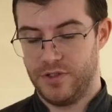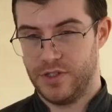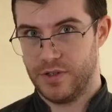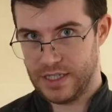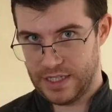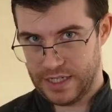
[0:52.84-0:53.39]
do
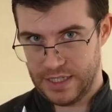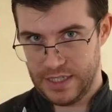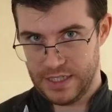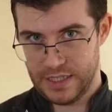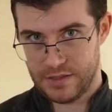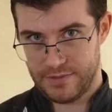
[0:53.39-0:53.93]
it like
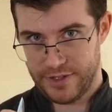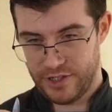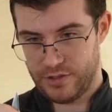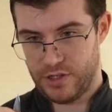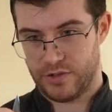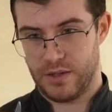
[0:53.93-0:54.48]
this, where you
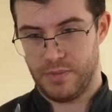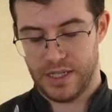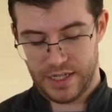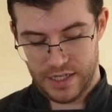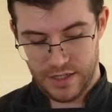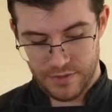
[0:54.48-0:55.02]
choke the
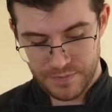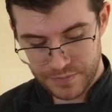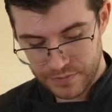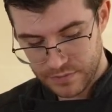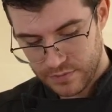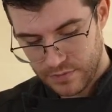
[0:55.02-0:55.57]
blade,
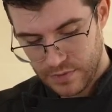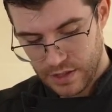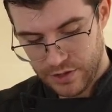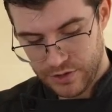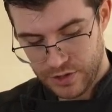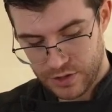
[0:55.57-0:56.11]

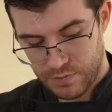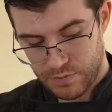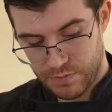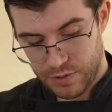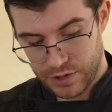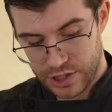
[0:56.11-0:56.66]
and you just
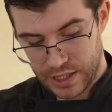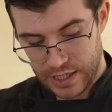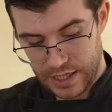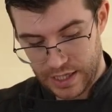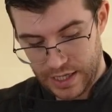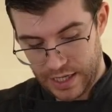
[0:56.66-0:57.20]
push
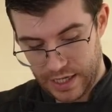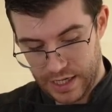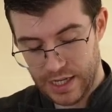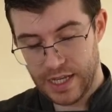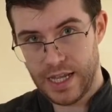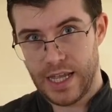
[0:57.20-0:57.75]
in,
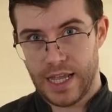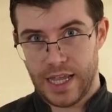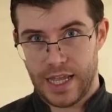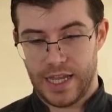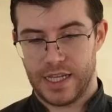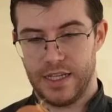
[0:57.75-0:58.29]

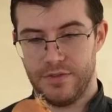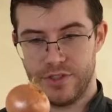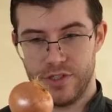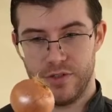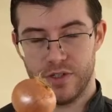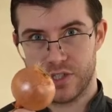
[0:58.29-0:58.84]
it gives
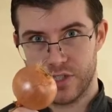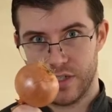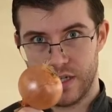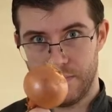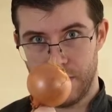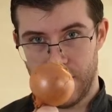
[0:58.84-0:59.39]
you a
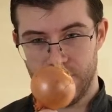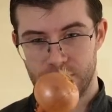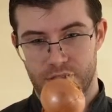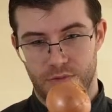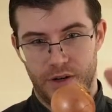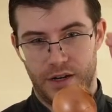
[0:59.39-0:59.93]
certain
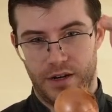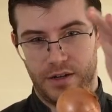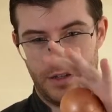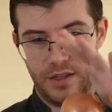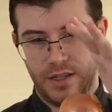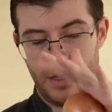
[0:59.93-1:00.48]
amount where
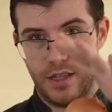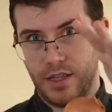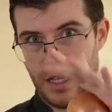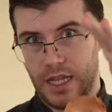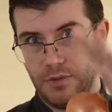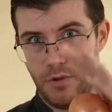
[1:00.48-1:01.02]

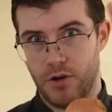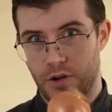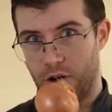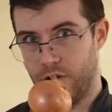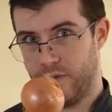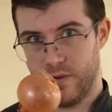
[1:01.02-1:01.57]
it won't
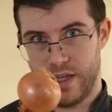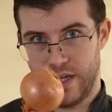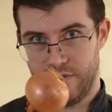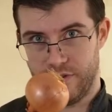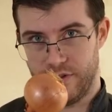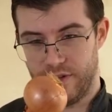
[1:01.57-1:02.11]
go any
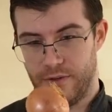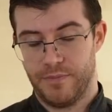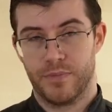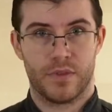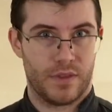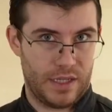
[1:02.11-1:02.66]
further.
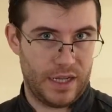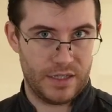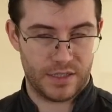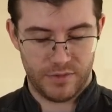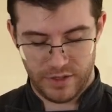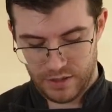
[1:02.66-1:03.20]
And
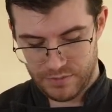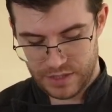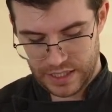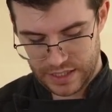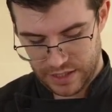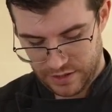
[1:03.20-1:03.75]
that's a way of protecting